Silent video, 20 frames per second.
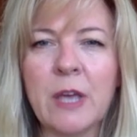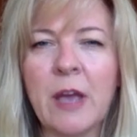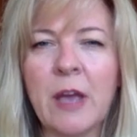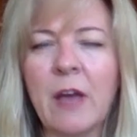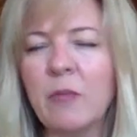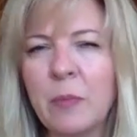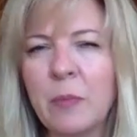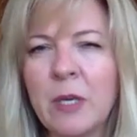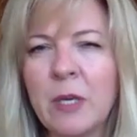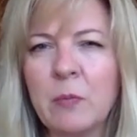
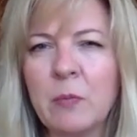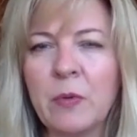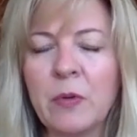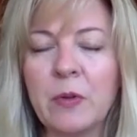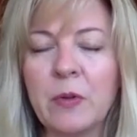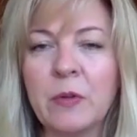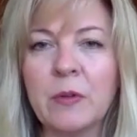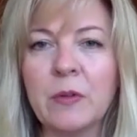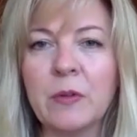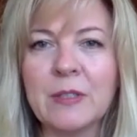
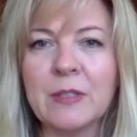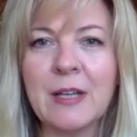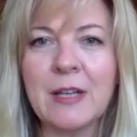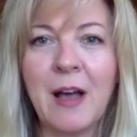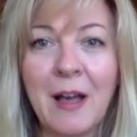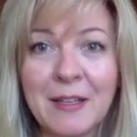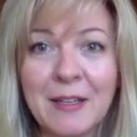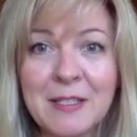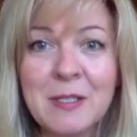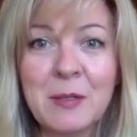people
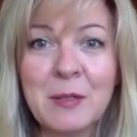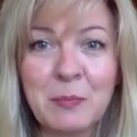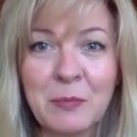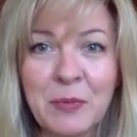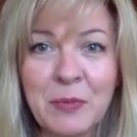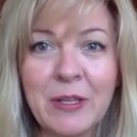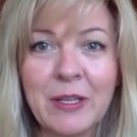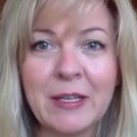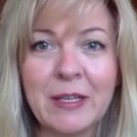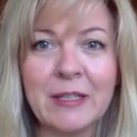
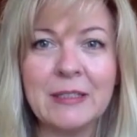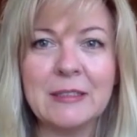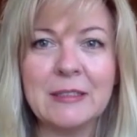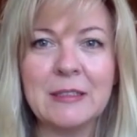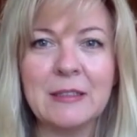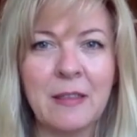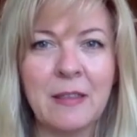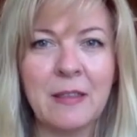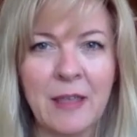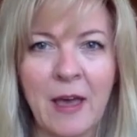contemplate
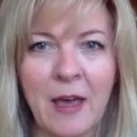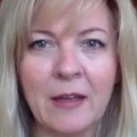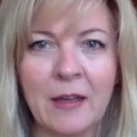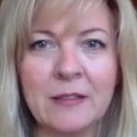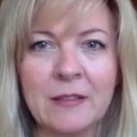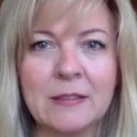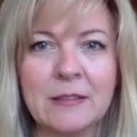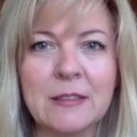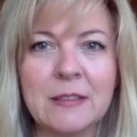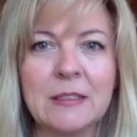that.
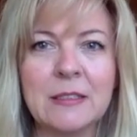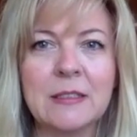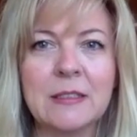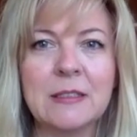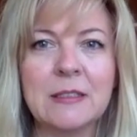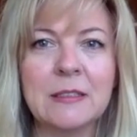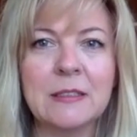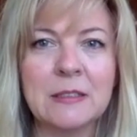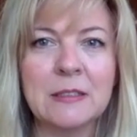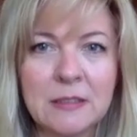
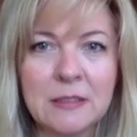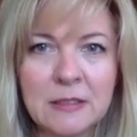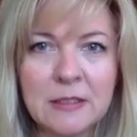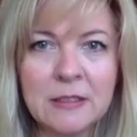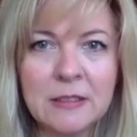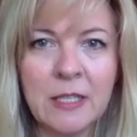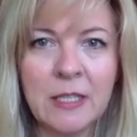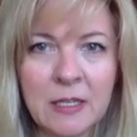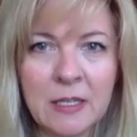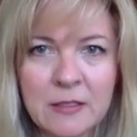
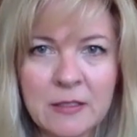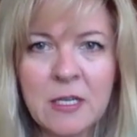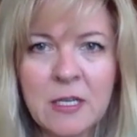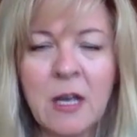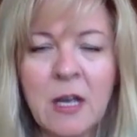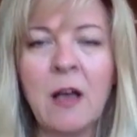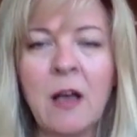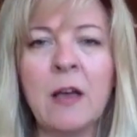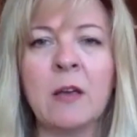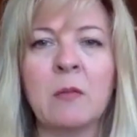It takes
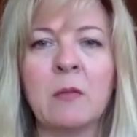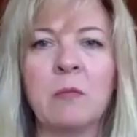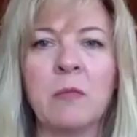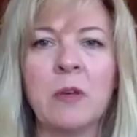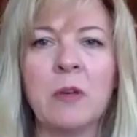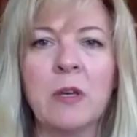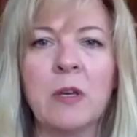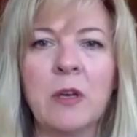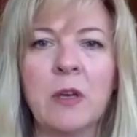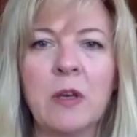time.
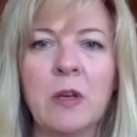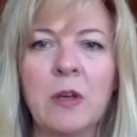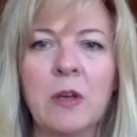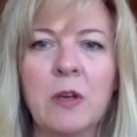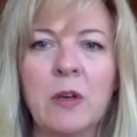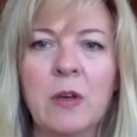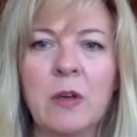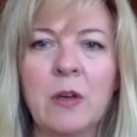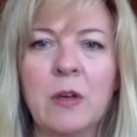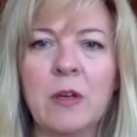
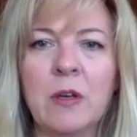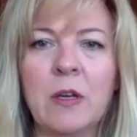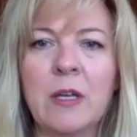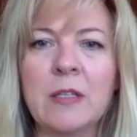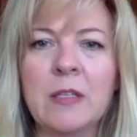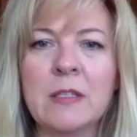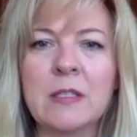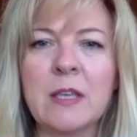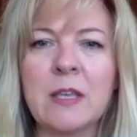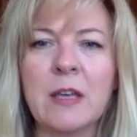
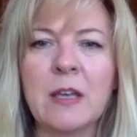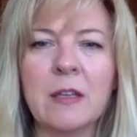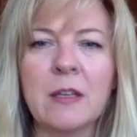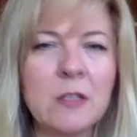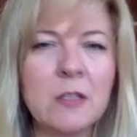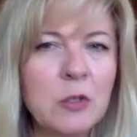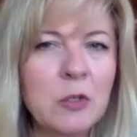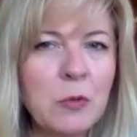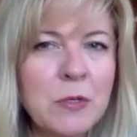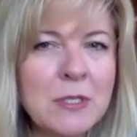It's the
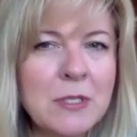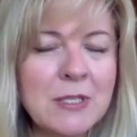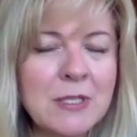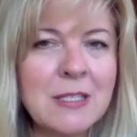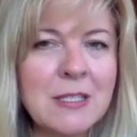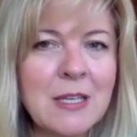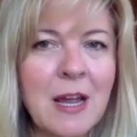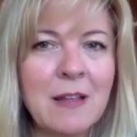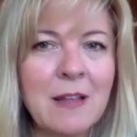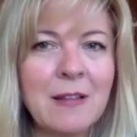exquisite
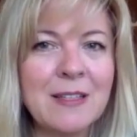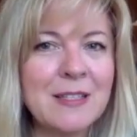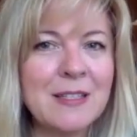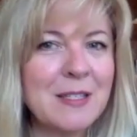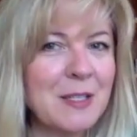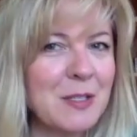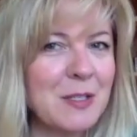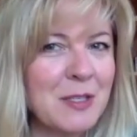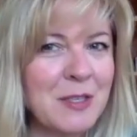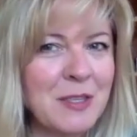
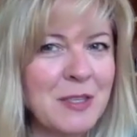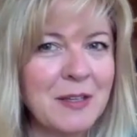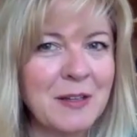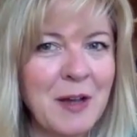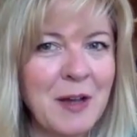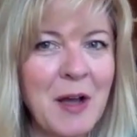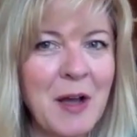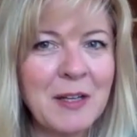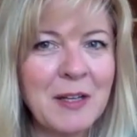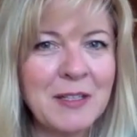silence, is the
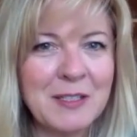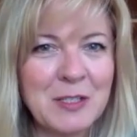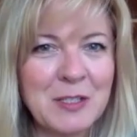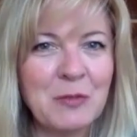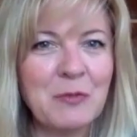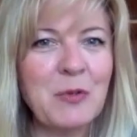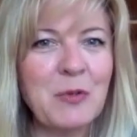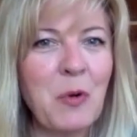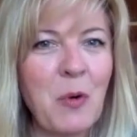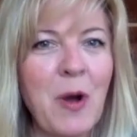
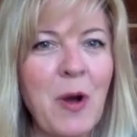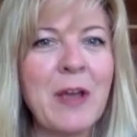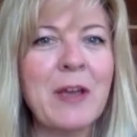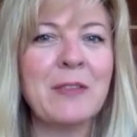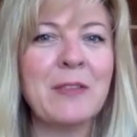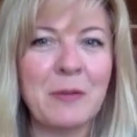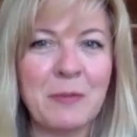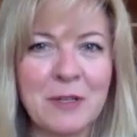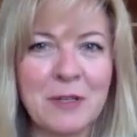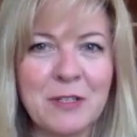cognitive
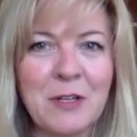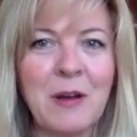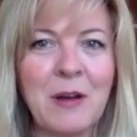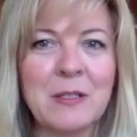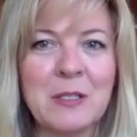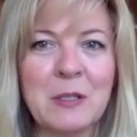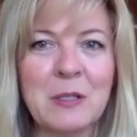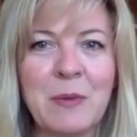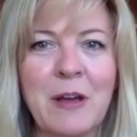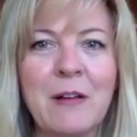quiet that we
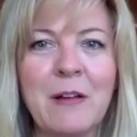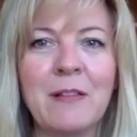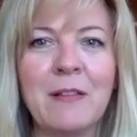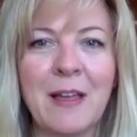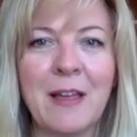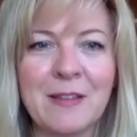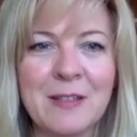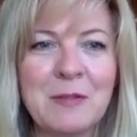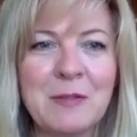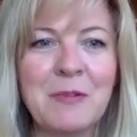talked about
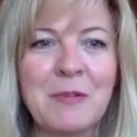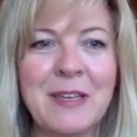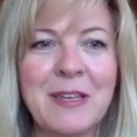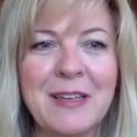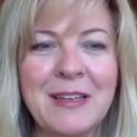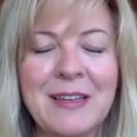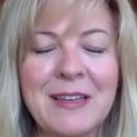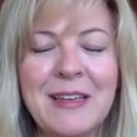last week.